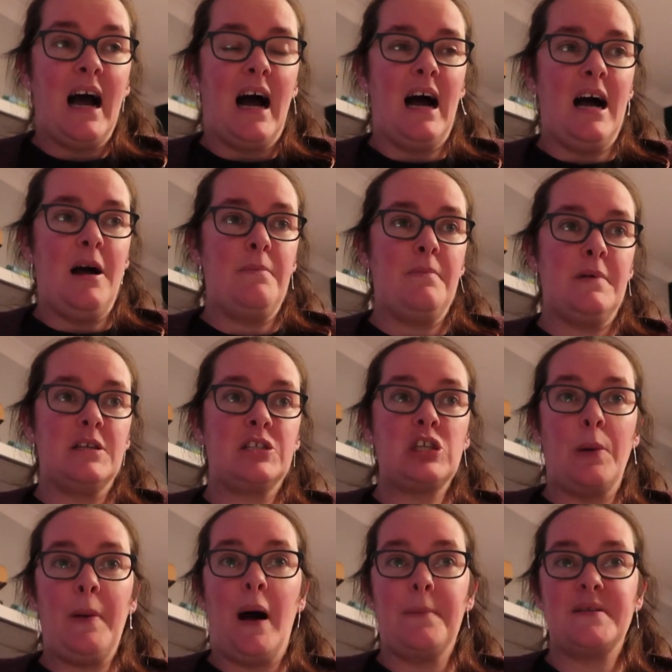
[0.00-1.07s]

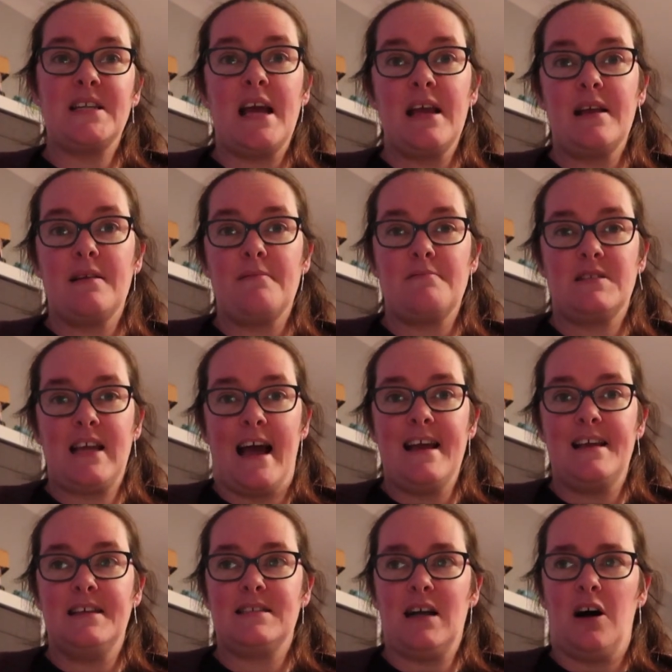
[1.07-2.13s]
Shop update
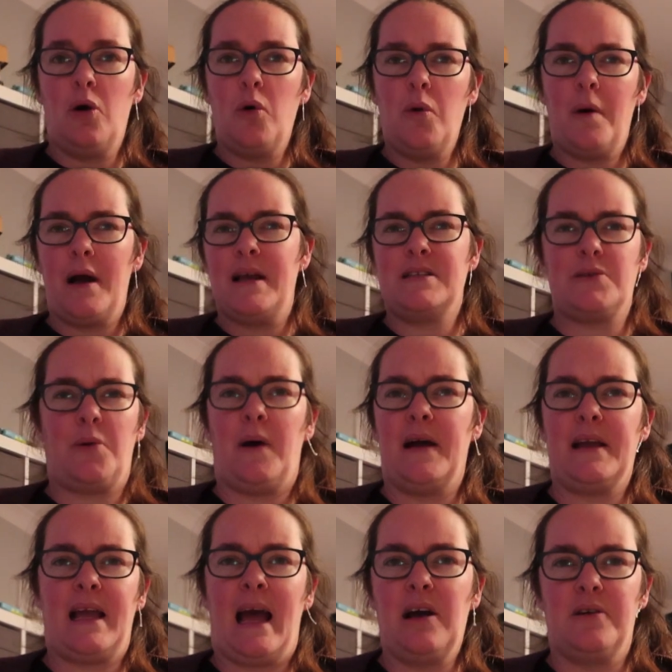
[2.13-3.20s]
days are always
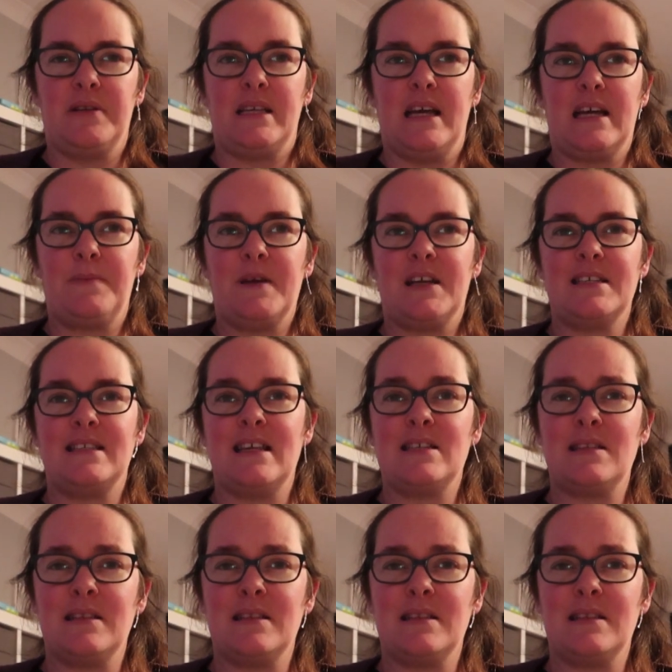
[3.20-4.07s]
quite chaotic because